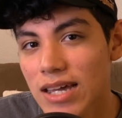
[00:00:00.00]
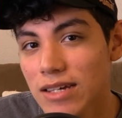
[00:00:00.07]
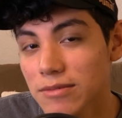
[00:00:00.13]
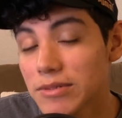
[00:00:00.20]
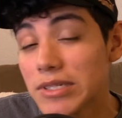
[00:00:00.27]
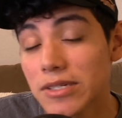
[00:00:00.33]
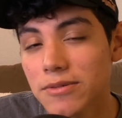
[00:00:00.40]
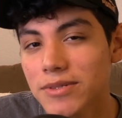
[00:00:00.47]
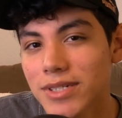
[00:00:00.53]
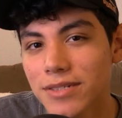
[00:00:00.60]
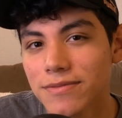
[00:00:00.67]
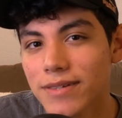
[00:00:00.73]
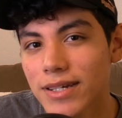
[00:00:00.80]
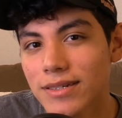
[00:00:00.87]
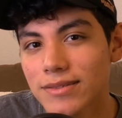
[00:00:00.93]
we know what our
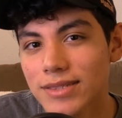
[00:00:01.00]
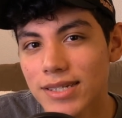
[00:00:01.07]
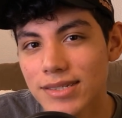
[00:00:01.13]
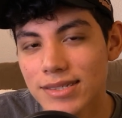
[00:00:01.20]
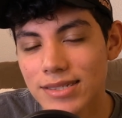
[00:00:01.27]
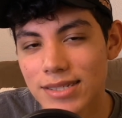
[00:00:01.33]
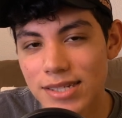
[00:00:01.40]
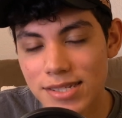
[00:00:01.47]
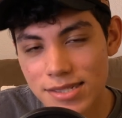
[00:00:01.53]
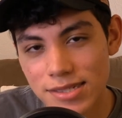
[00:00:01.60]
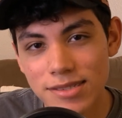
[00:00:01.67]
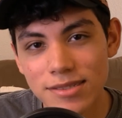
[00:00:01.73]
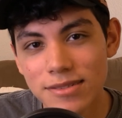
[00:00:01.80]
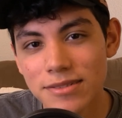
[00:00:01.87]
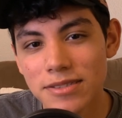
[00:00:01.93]
final destination
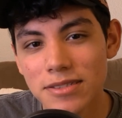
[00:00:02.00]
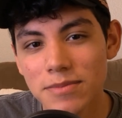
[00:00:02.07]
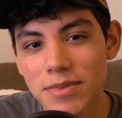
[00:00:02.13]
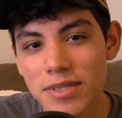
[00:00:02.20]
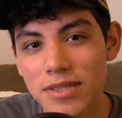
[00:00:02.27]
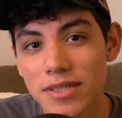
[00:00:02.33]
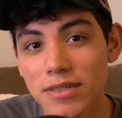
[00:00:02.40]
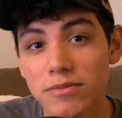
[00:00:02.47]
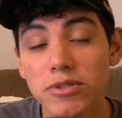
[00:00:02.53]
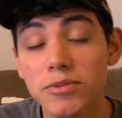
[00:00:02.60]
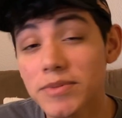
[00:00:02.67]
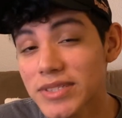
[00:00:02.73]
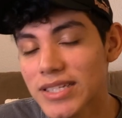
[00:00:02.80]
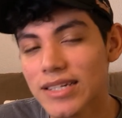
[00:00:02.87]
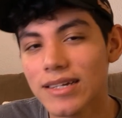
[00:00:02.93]
is going to be, but
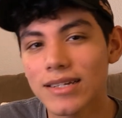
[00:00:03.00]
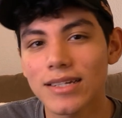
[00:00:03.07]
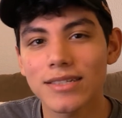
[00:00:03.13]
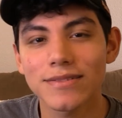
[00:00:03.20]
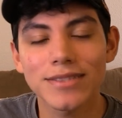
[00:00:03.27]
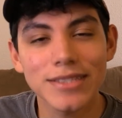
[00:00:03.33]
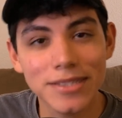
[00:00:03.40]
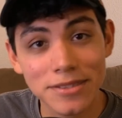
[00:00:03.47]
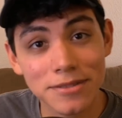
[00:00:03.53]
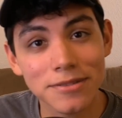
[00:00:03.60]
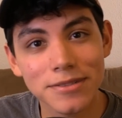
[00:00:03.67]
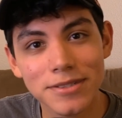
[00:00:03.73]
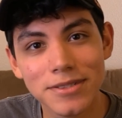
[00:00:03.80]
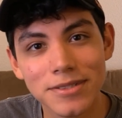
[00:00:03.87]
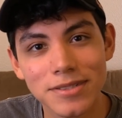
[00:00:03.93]
we take a lot of
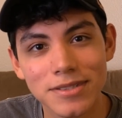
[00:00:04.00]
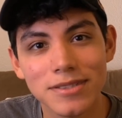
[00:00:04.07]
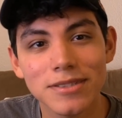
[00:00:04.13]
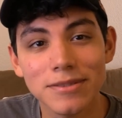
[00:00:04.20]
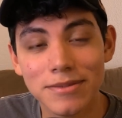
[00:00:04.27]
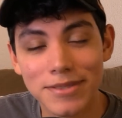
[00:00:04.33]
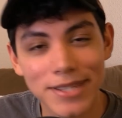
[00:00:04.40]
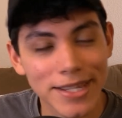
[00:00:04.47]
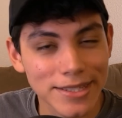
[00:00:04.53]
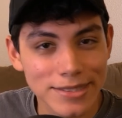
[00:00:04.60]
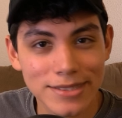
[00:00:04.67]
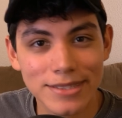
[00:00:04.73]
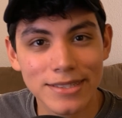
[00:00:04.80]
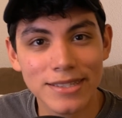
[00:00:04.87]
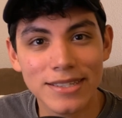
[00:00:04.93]
detours to
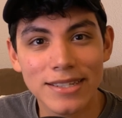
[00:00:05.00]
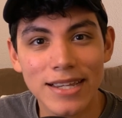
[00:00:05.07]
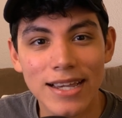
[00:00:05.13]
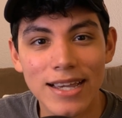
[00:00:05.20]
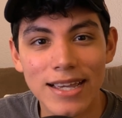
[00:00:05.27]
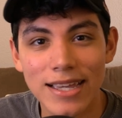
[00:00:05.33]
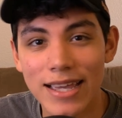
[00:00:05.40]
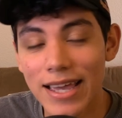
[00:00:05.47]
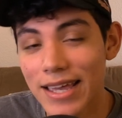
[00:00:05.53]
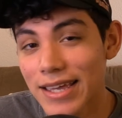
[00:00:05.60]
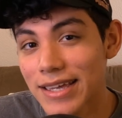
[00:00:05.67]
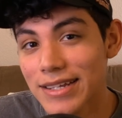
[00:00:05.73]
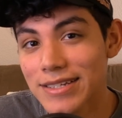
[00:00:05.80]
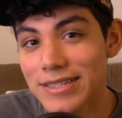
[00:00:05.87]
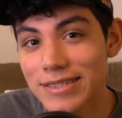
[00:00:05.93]
sightsee
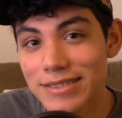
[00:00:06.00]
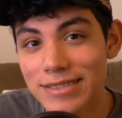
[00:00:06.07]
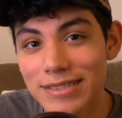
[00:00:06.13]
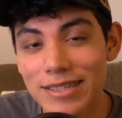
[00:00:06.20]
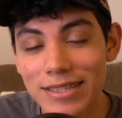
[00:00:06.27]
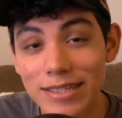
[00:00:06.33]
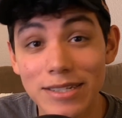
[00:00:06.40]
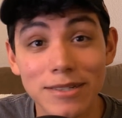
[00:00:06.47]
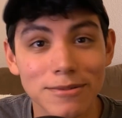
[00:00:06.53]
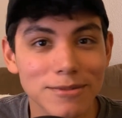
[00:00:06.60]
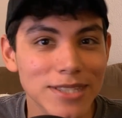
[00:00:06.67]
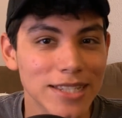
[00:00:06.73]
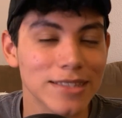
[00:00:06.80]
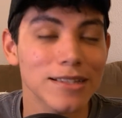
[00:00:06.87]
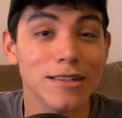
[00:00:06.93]
and just,
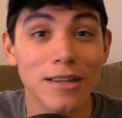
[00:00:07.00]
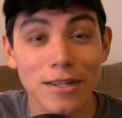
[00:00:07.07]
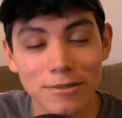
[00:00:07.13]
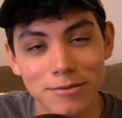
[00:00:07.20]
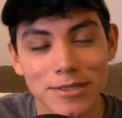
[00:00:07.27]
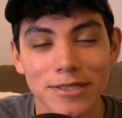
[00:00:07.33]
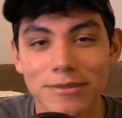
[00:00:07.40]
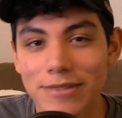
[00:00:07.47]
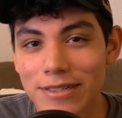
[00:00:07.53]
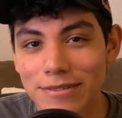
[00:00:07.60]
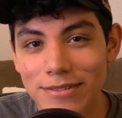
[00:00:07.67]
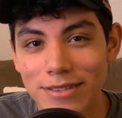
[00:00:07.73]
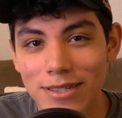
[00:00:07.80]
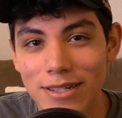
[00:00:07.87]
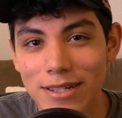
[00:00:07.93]
take the long way around.